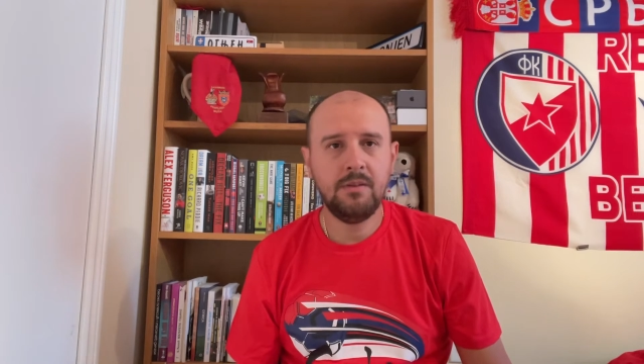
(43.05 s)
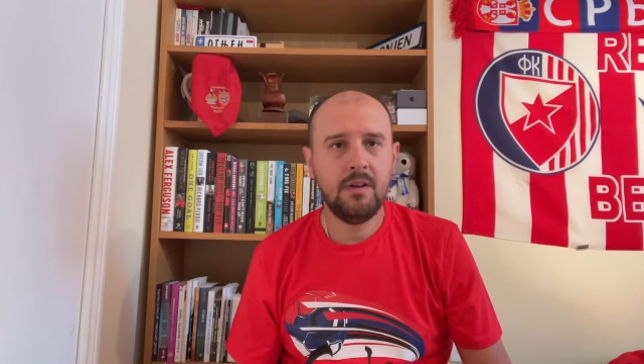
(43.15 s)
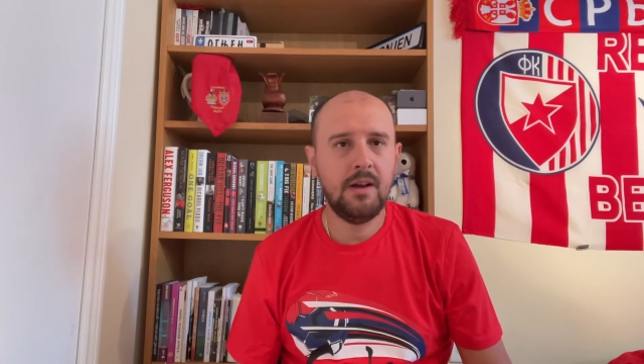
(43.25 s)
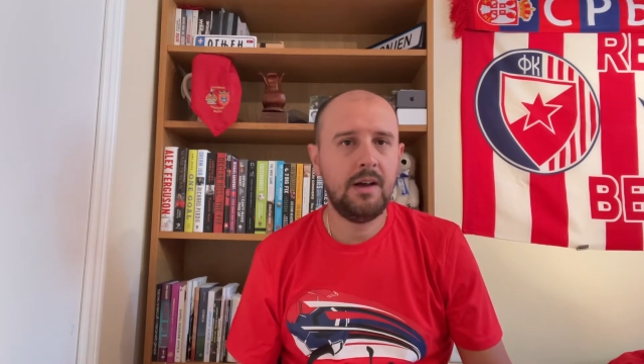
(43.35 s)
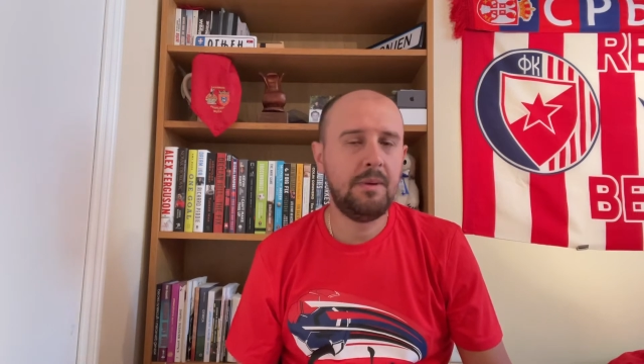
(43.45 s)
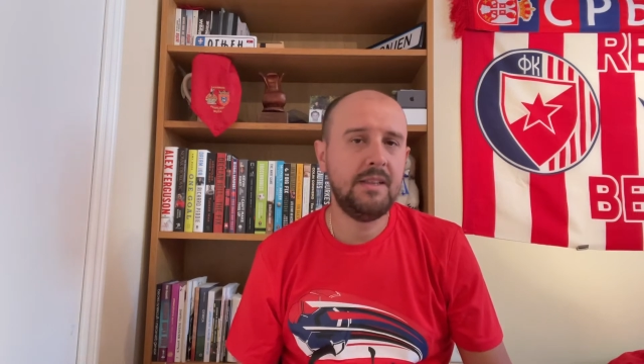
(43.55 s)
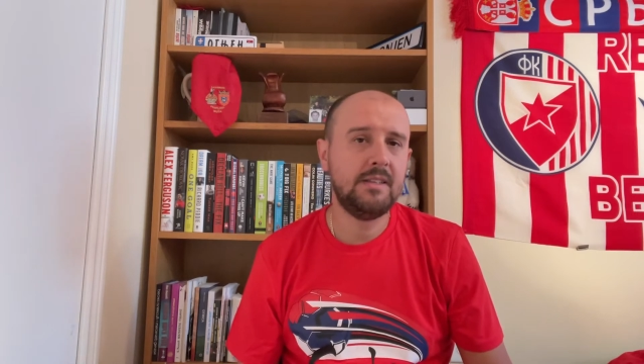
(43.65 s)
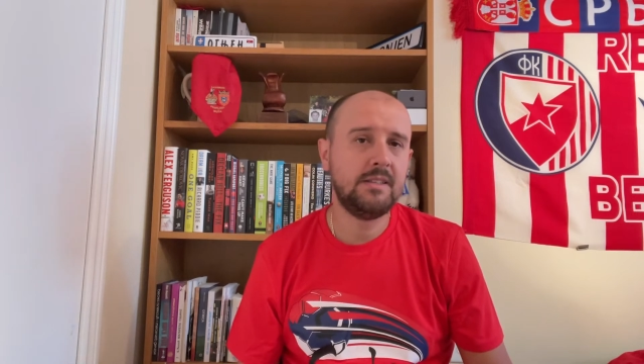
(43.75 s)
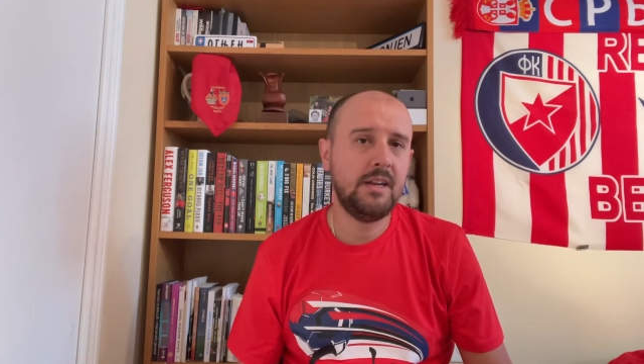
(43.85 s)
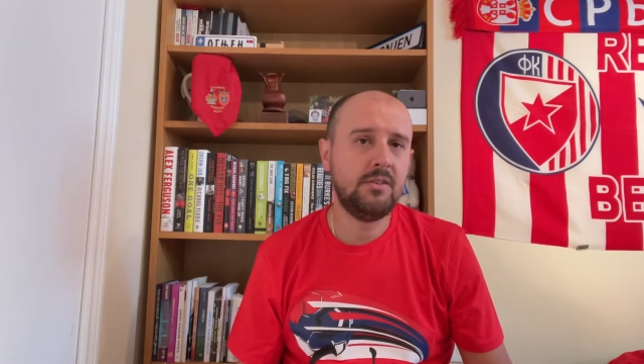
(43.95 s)
uh, but he
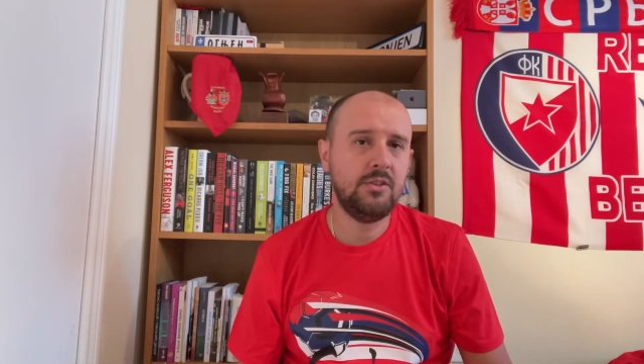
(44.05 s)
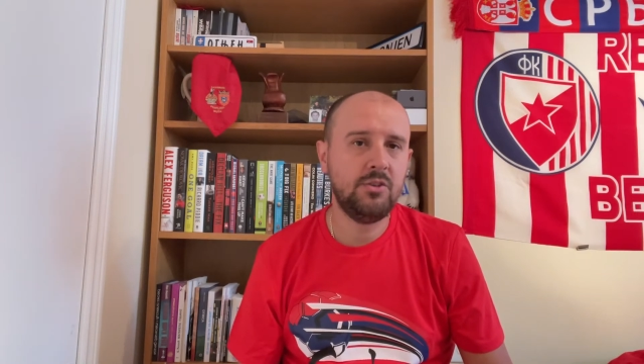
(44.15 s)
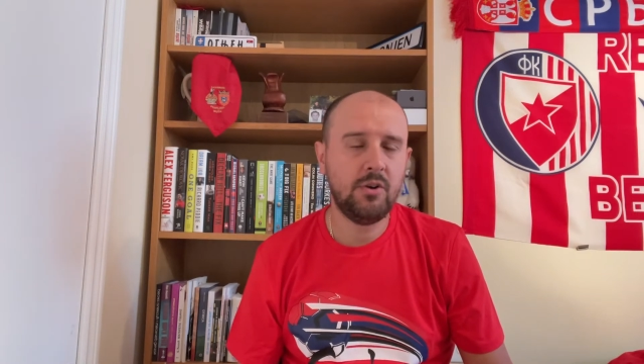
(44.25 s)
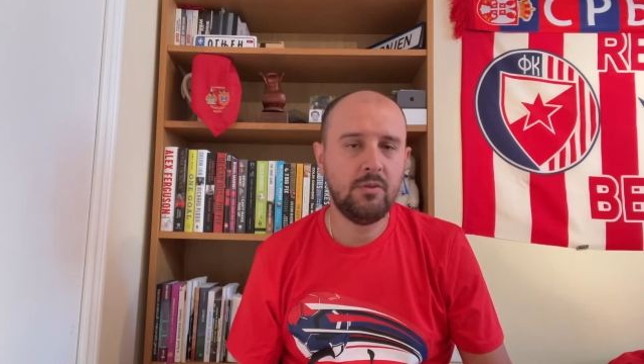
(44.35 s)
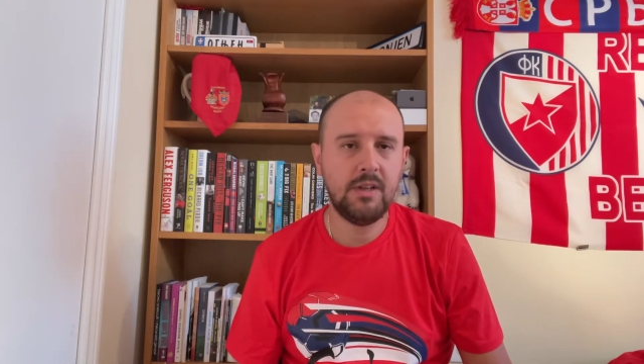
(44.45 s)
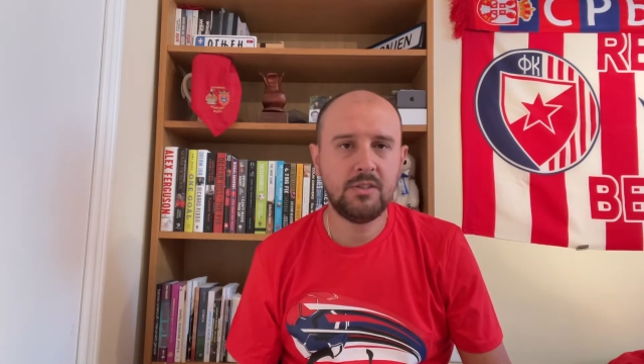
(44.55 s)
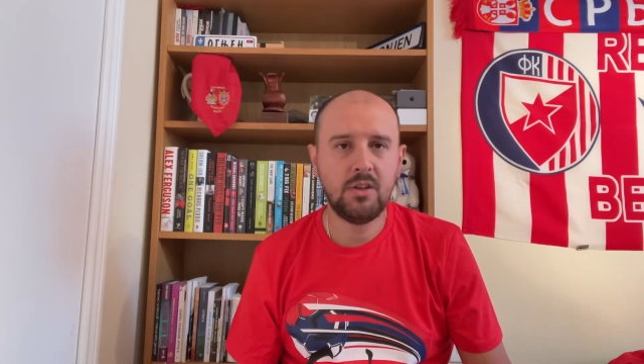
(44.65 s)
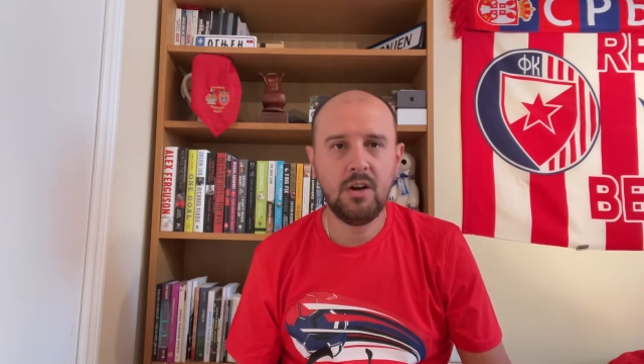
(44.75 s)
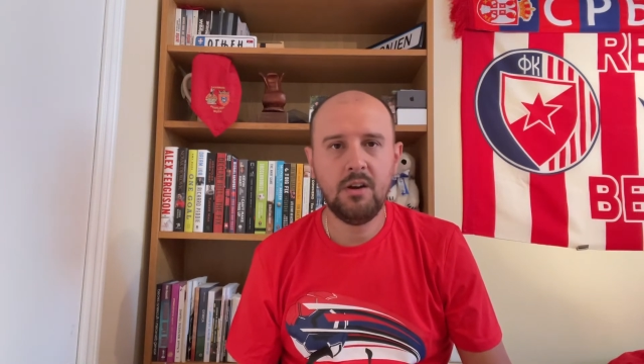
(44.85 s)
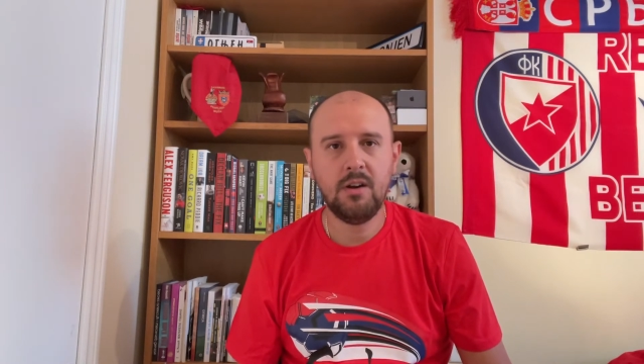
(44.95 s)
decided to join Red
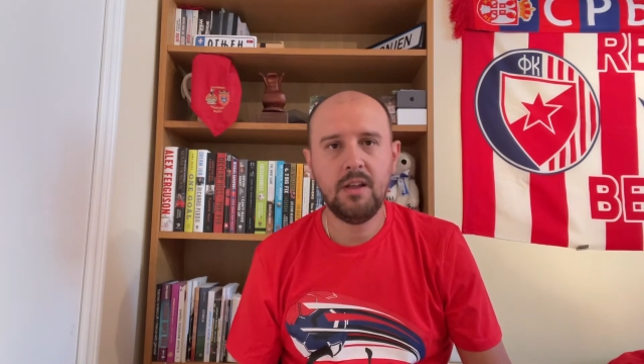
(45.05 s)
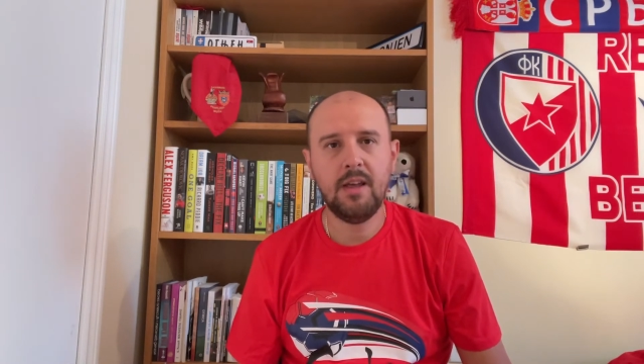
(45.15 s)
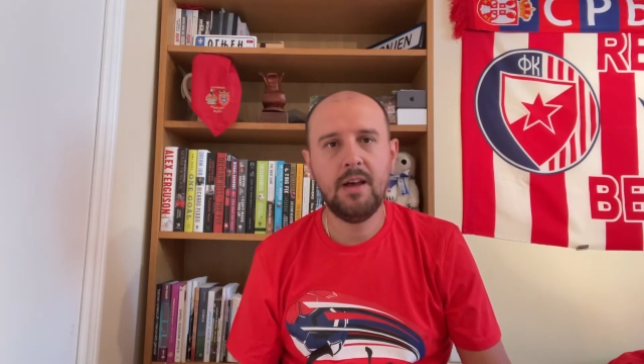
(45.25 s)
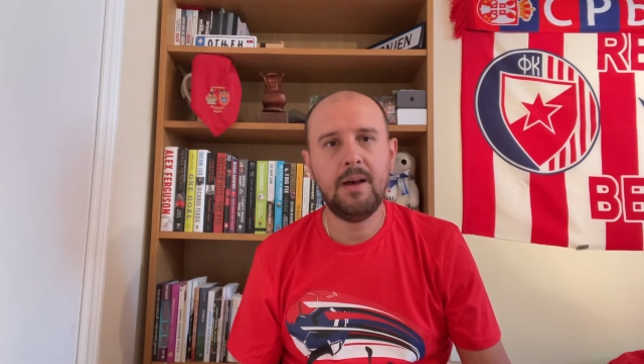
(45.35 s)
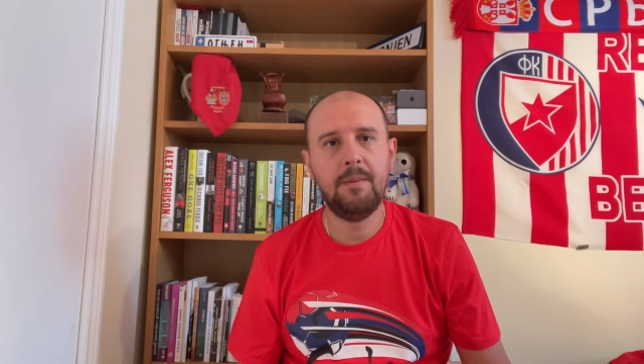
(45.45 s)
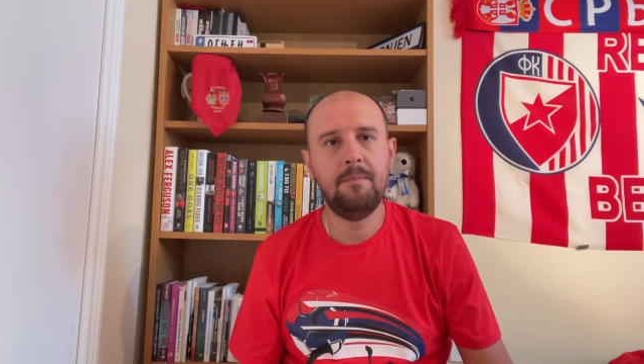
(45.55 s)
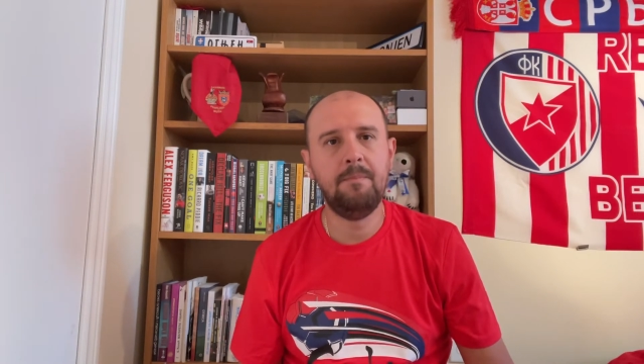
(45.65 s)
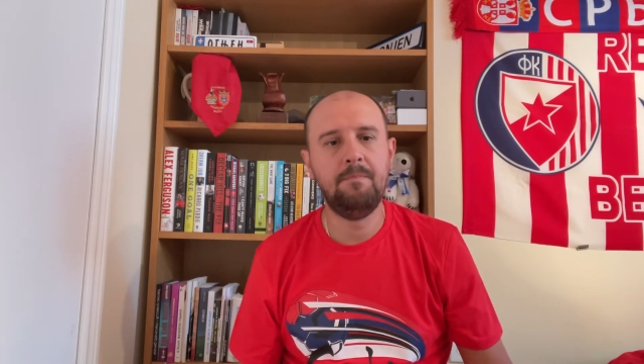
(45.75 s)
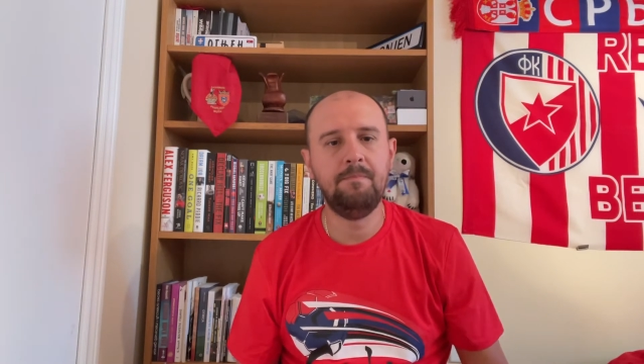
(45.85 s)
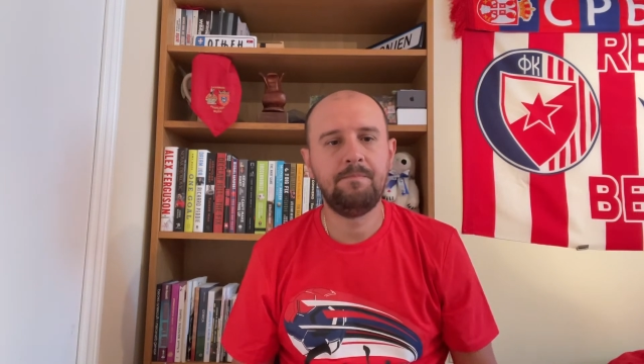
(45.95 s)
Star.
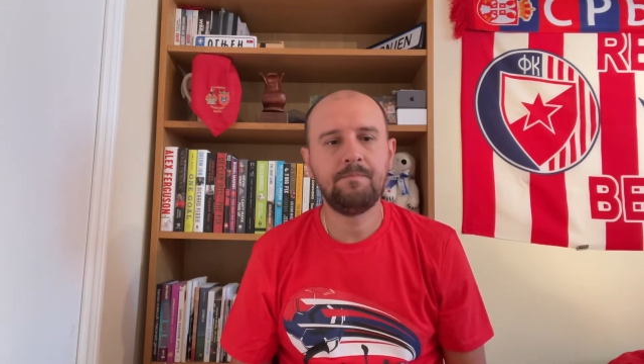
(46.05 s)
Um,